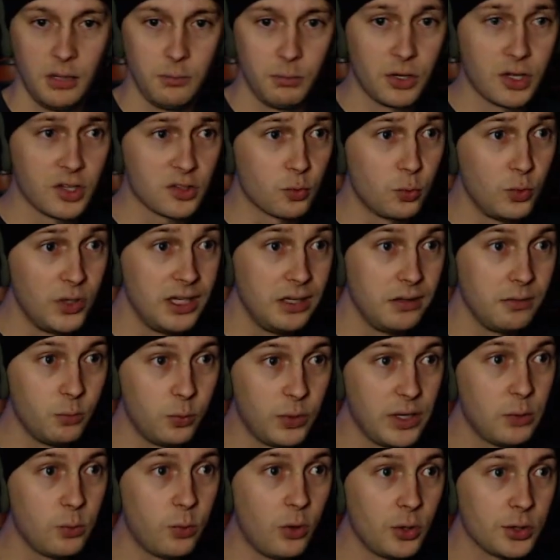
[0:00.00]
Because
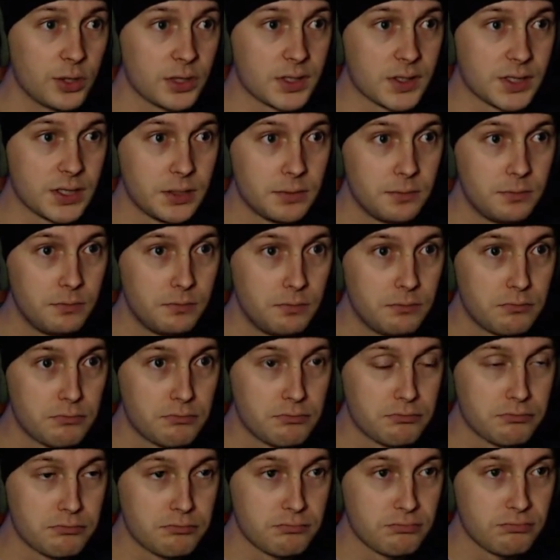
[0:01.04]
we want...
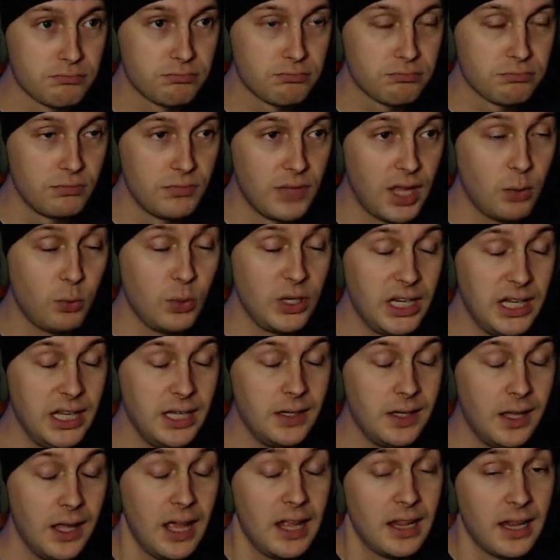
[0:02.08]
Yeah, we
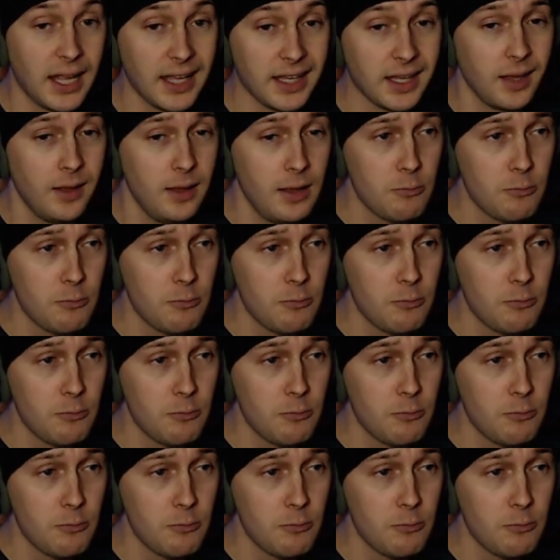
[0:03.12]
need... Like...